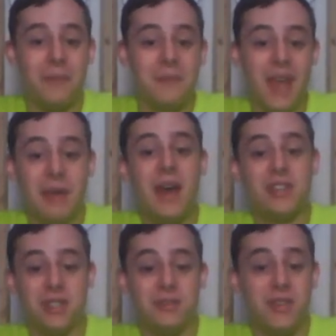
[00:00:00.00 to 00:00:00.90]
came
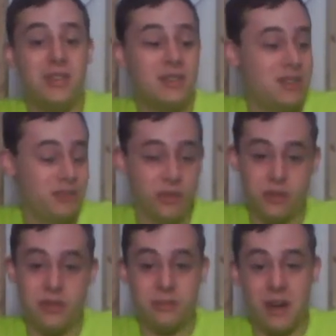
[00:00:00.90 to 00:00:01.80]
actually first, which
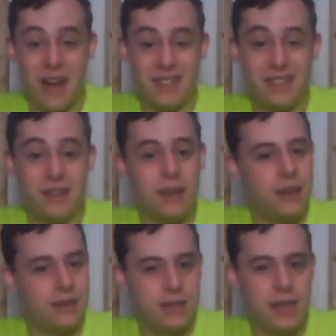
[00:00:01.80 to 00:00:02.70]
was surprising
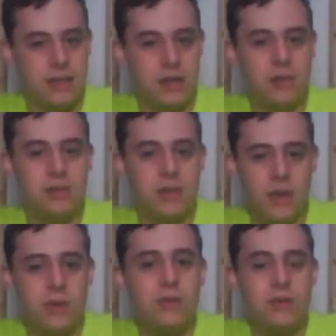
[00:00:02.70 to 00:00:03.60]
because it said
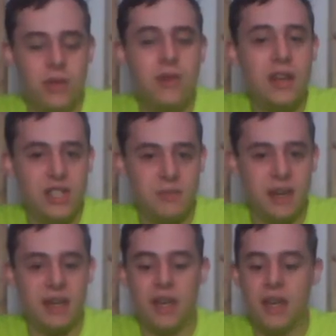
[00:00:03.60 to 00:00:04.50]
two-day
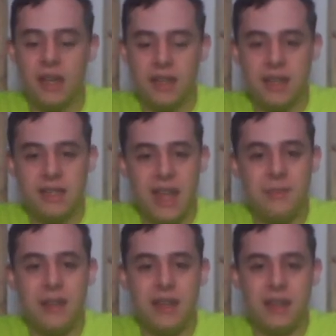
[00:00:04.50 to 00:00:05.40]
shipping. This
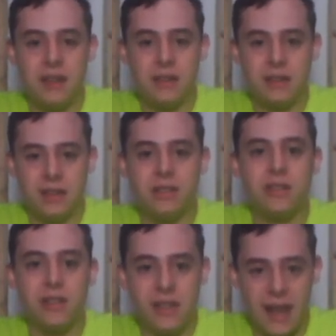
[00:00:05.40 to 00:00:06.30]
came in
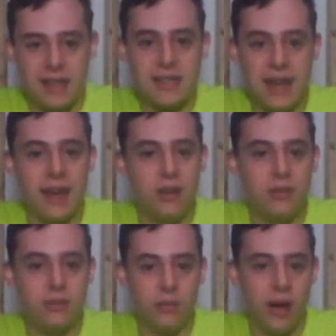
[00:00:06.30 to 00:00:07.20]
literally the next day
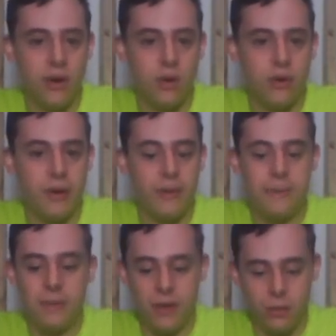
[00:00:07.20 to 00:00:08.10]
when I ordered it.
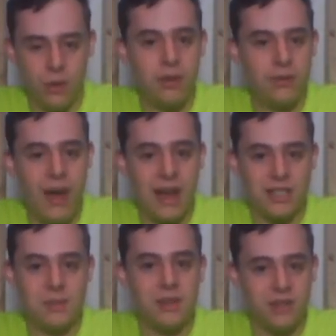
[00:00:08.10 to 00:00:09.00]
Really fast shipping for